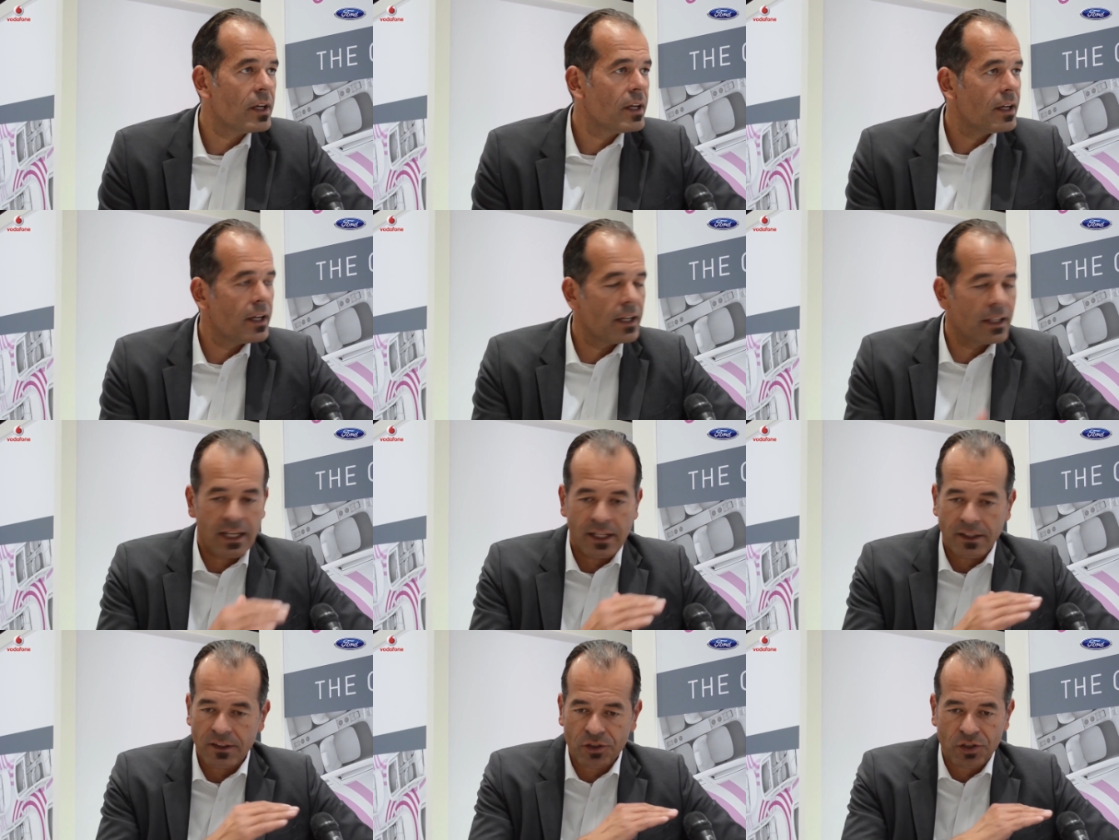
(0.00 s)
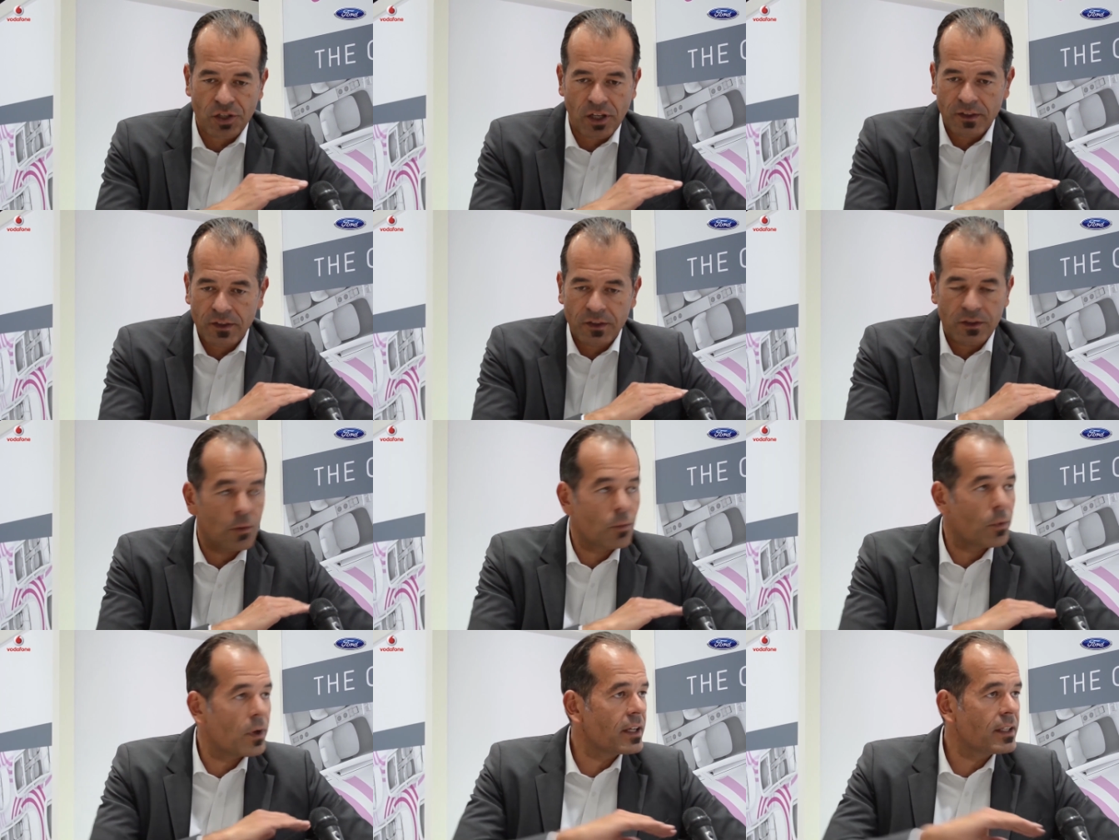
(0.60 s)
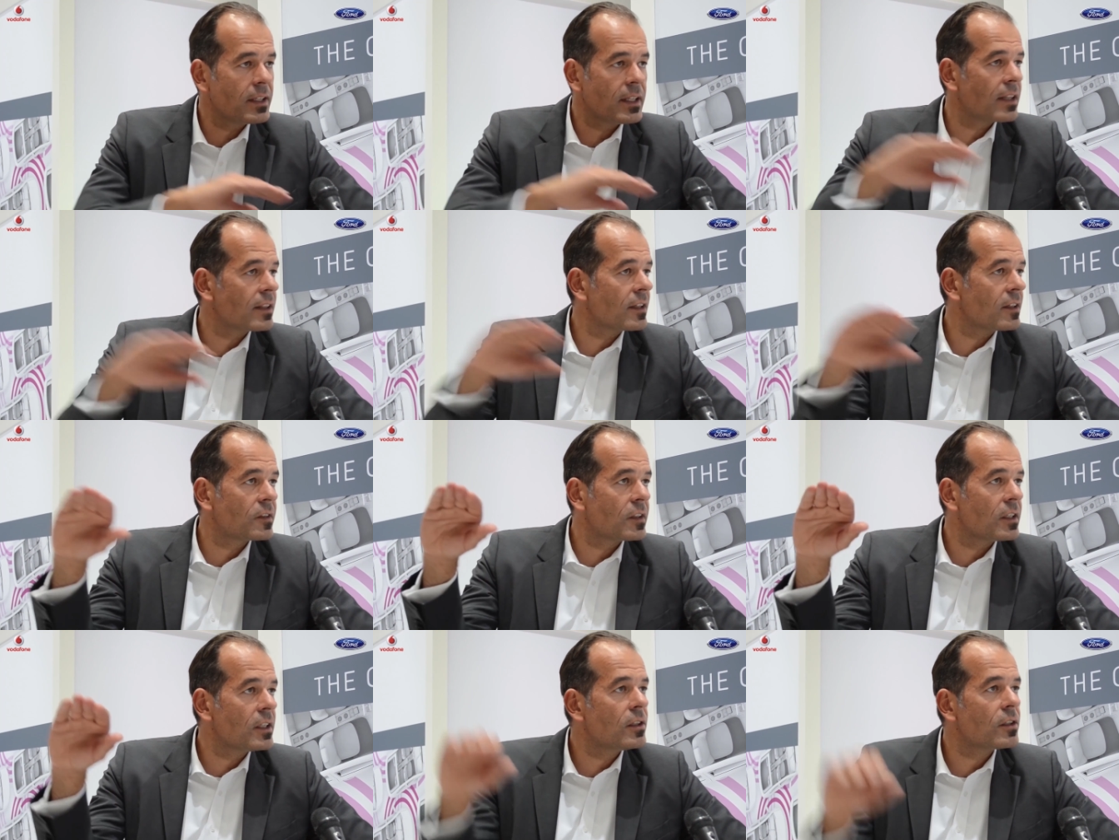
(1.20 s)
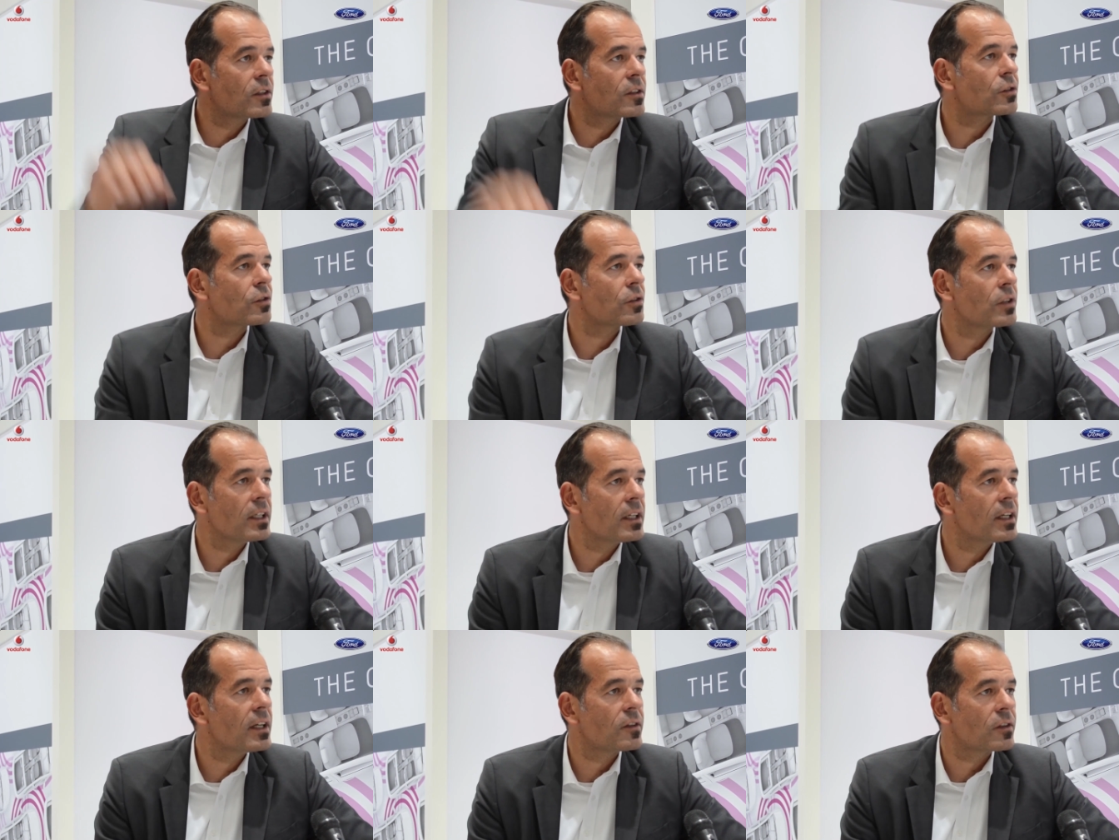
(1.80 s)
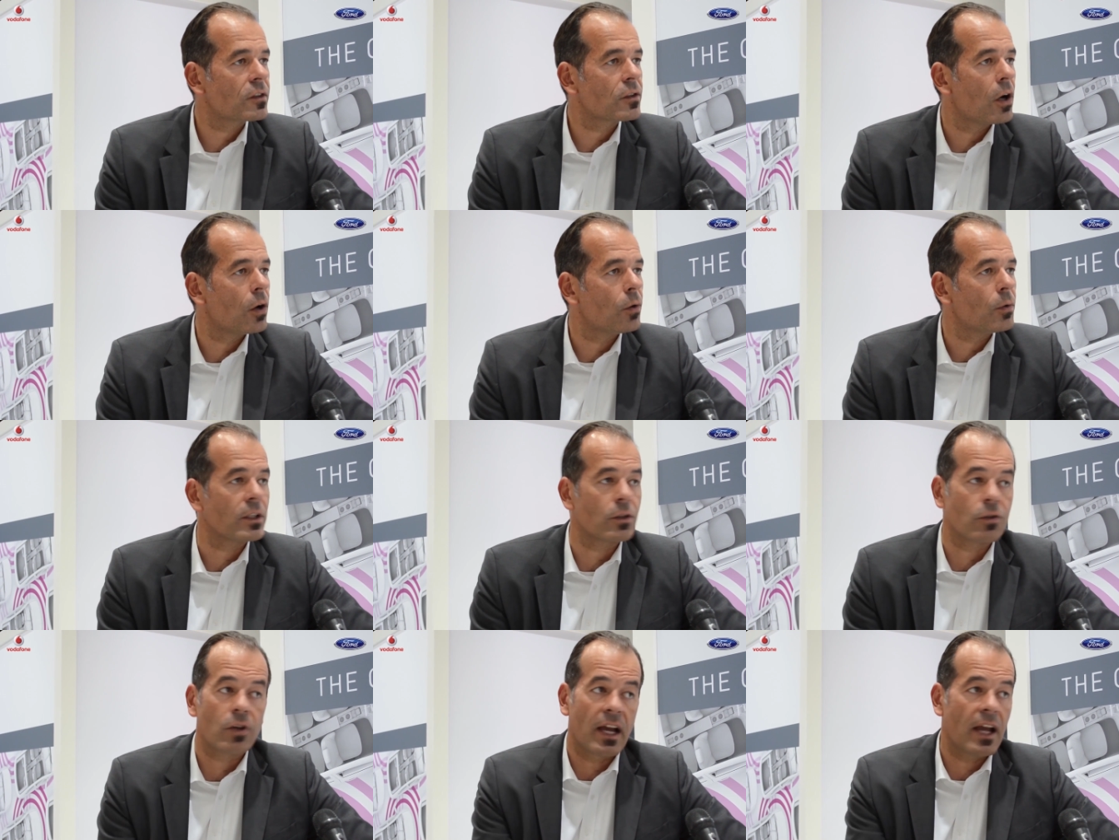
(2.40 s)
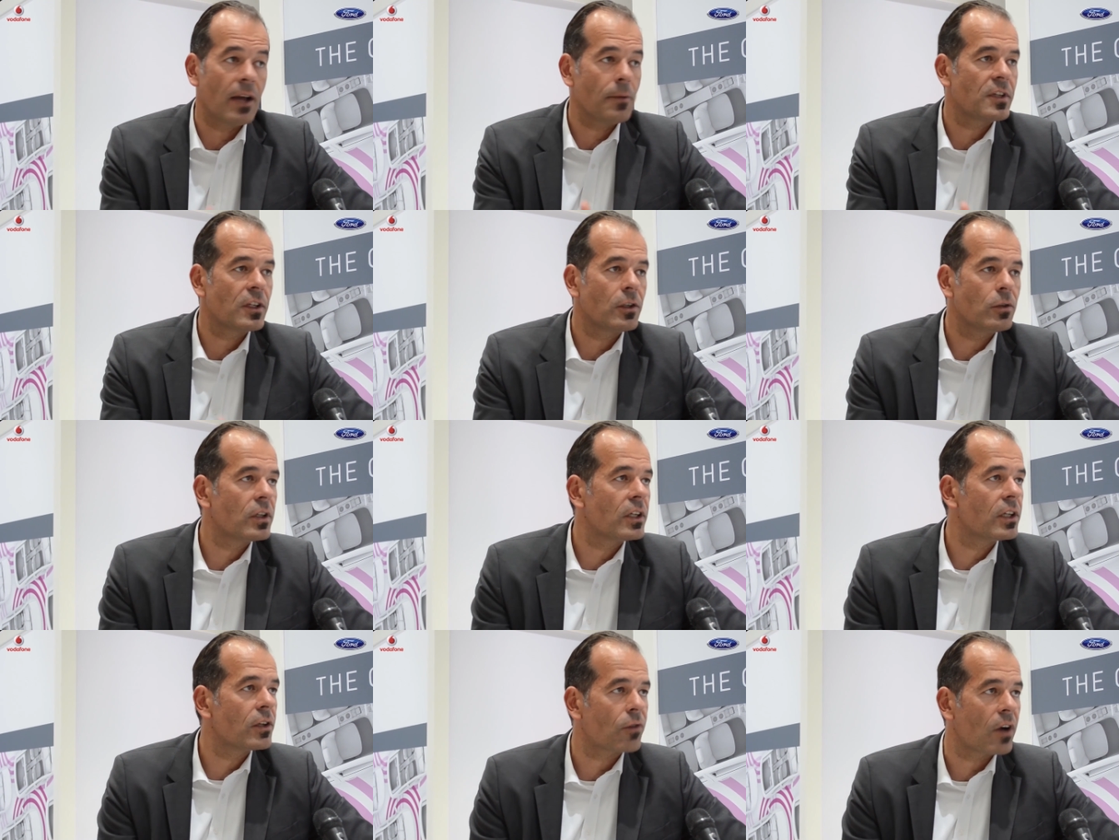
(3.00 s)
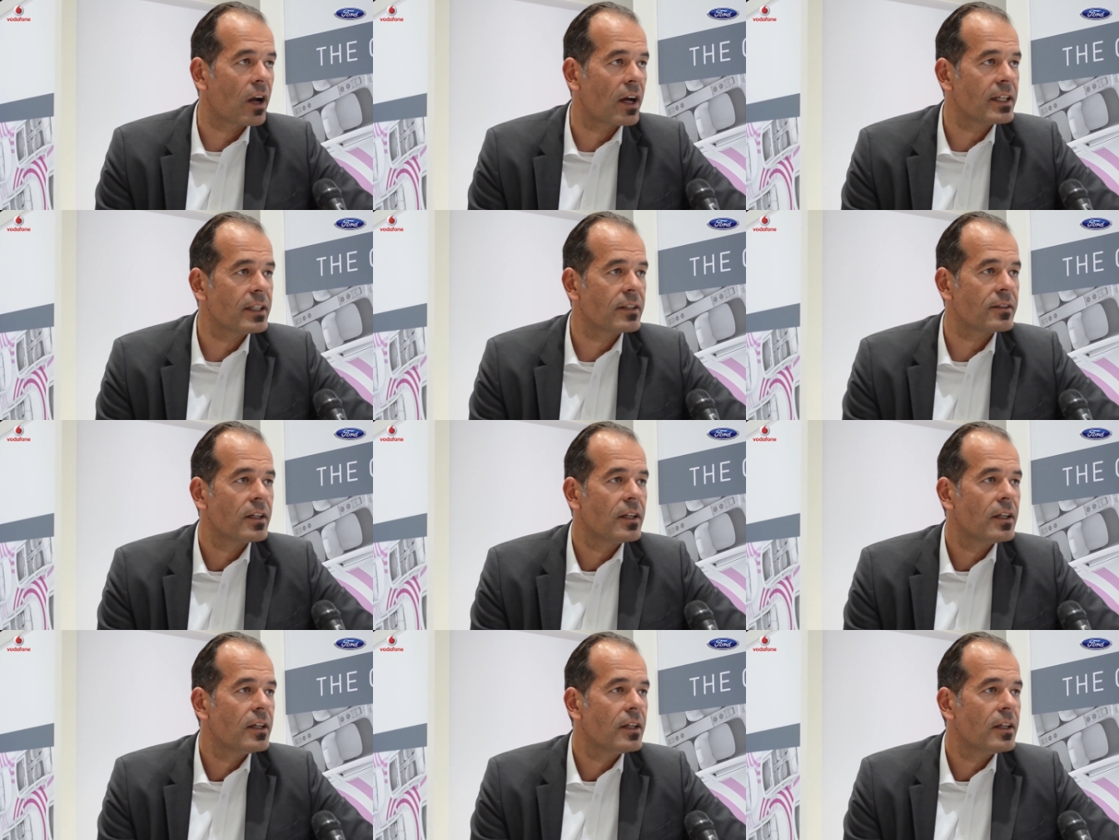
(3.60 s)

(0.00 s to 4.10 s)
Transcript: and that's just the way that this industry is going. You're absolutely right.